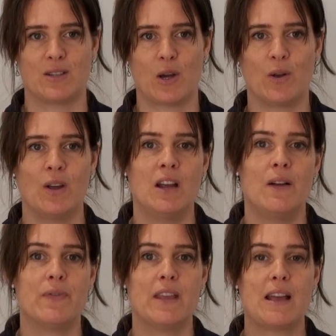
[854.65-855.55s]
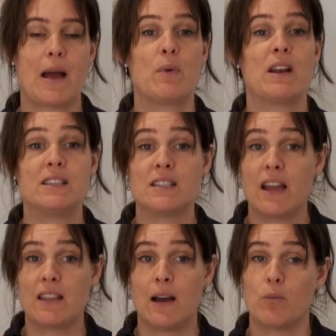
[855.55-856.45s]
And when I
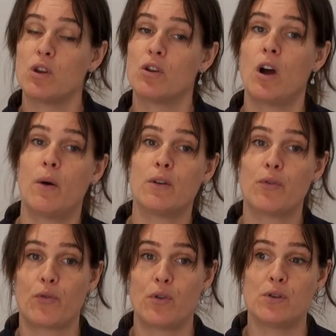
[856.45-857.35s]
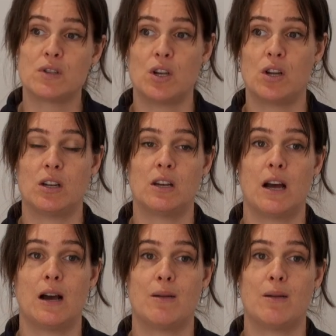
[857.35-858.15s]
say that, when you're going through certain